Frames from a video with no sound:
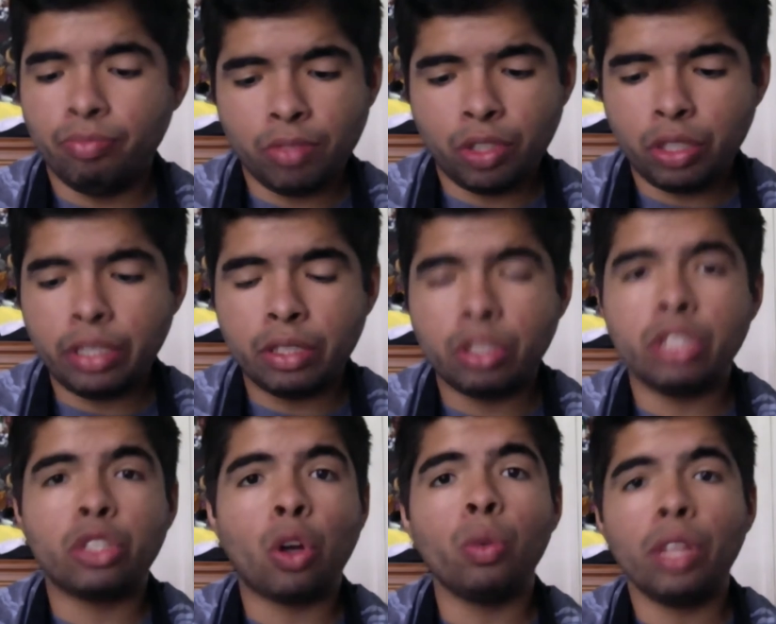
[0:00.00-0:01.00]

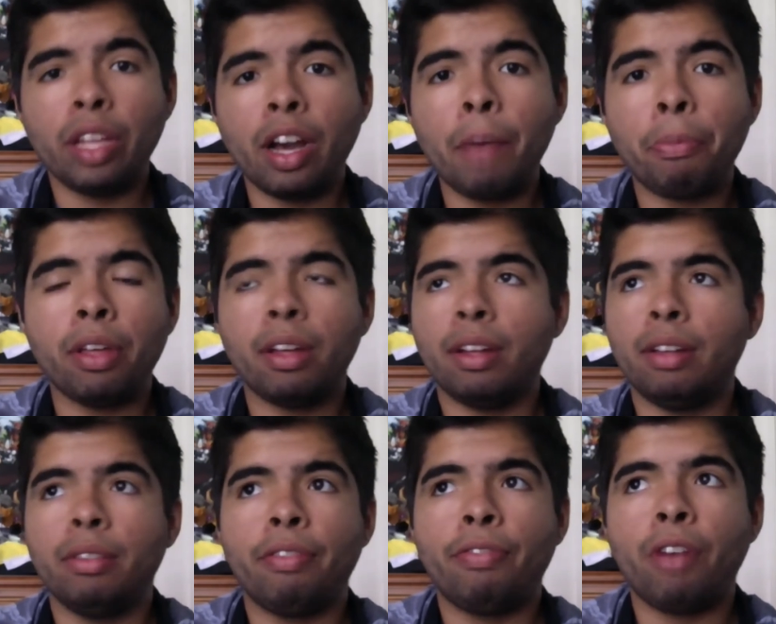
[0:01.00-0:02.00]
she's holding up
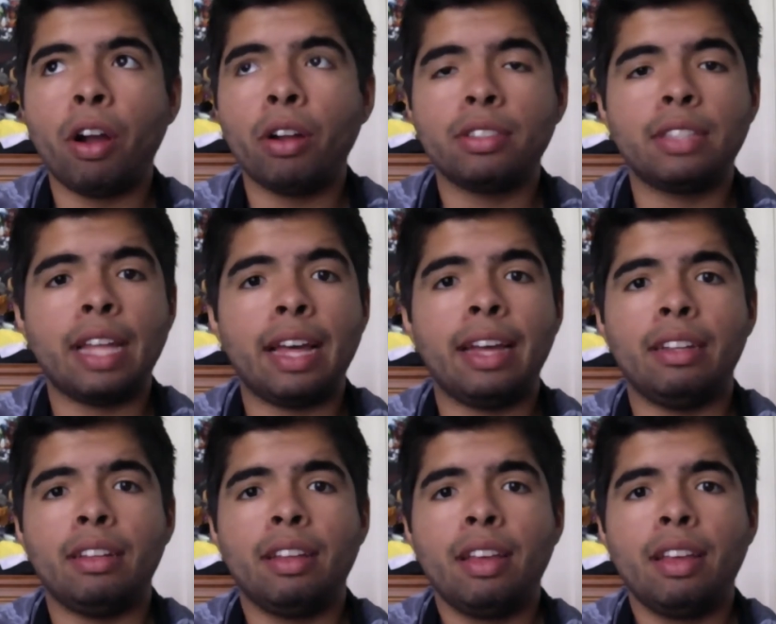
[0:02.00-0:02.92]
the farce that,